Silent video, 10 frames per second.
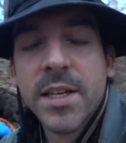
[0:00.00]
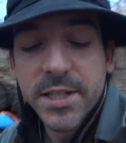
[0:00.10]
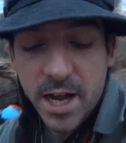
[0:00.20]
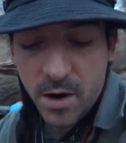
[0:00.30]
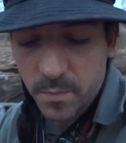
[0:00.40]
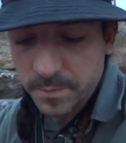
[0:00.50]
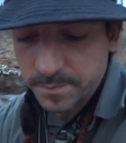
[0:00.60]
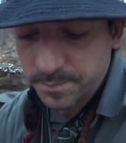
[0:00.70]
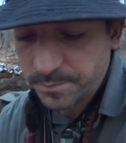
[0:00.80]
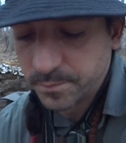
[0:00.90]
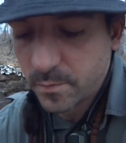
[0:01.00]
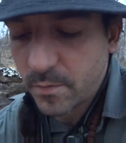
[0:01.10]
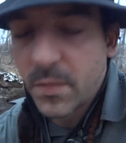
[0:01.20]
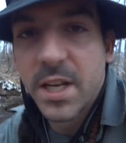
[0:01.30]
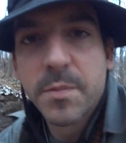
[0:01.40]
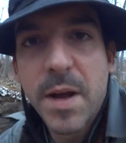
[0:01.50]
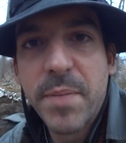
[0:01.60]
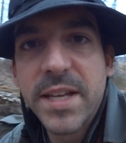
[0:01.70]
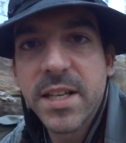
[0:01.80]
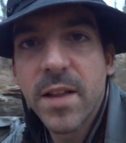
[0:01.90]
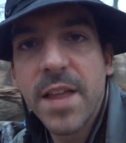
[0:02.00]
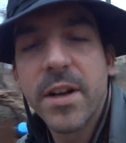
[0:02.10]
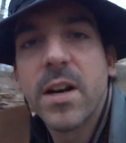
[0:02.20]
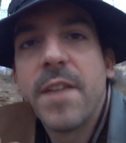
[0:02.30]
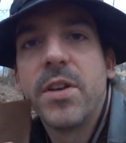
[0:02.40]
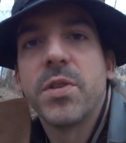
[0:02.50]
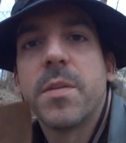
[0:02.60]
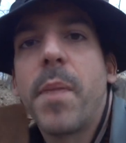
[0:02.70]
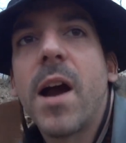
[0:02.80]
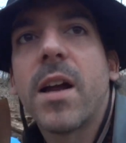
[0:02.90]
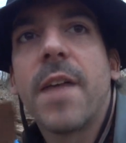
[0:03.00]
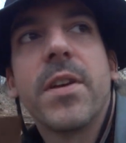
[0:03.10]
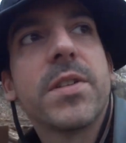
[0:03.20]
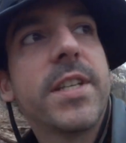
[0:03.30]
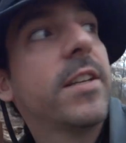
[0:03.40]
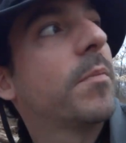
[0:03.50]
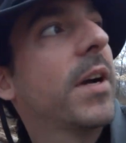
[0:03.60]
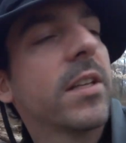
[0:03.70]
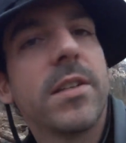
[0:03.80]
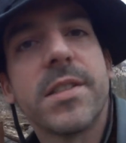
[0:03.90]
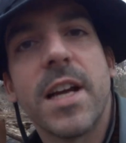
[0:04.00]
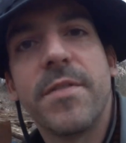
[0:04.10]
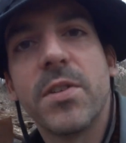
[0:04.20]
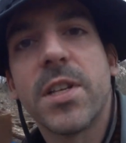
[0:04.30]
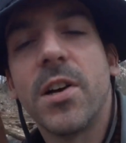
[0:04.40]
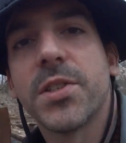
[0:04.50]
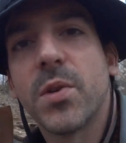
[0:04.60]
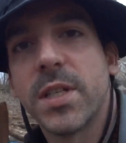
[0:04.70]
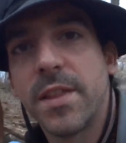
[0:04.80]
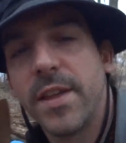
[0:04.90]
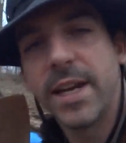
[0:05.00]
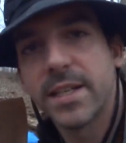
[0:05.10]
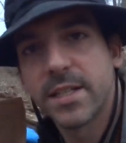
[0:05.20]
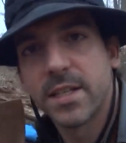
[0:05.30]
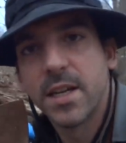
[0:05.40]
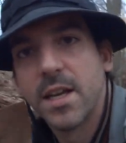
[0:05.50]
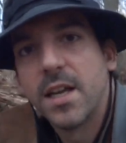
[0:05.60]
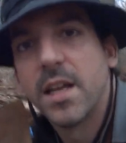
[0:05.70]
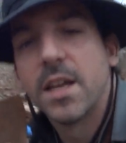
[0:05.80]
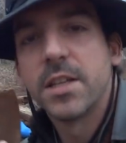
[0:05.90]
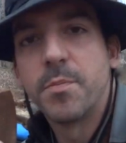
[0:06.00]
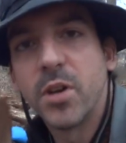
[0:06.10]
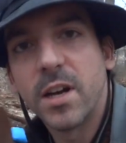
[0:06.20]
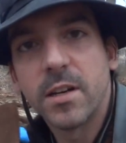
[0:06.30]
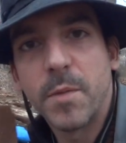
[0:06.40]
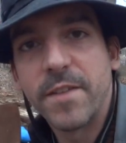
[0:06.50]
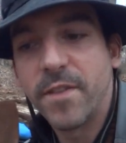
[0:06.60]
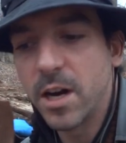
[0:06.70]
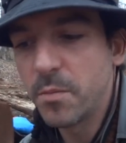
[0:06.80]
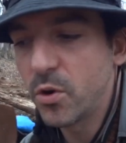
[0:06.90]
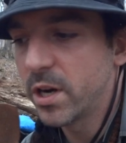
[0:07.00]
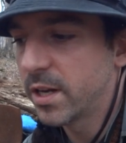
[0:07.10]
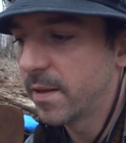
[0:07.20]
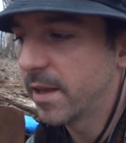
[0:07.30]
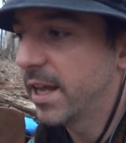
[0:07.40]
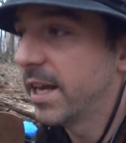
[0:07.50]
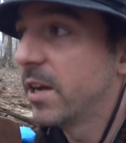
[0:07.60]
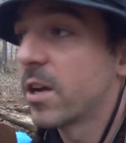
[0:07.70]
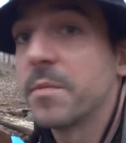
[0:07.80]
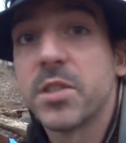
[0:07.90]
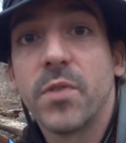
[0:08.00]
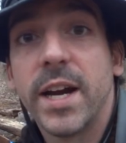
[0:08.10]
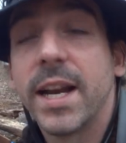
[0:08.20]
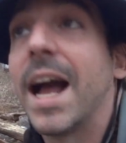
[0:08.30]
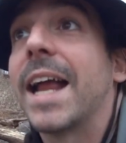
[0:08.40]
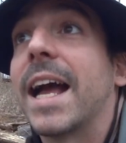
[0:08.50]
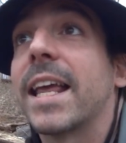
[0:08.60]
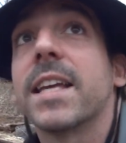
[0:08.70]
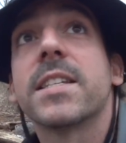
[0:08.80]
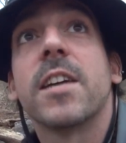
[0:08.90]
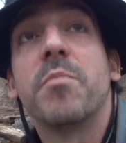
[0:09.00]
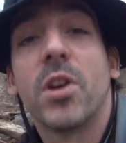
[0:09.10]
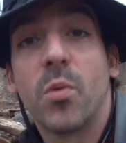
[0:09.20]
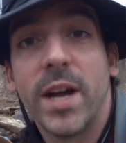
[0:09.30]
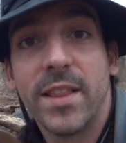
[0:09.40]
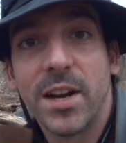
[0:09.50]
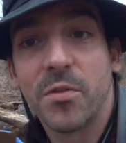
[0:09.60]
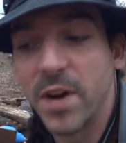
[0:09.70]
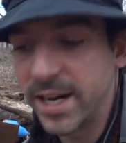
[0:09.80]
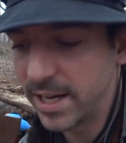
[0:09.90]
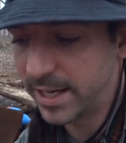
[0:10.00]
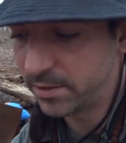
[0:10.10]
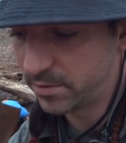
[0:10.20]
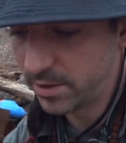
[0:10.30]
So, there's my piece of leather. I've used bark, I've used tinder bundles, I've used all sorts of things to put under my fireboard. And here comes the rain. I gotta get stuff put away like right now.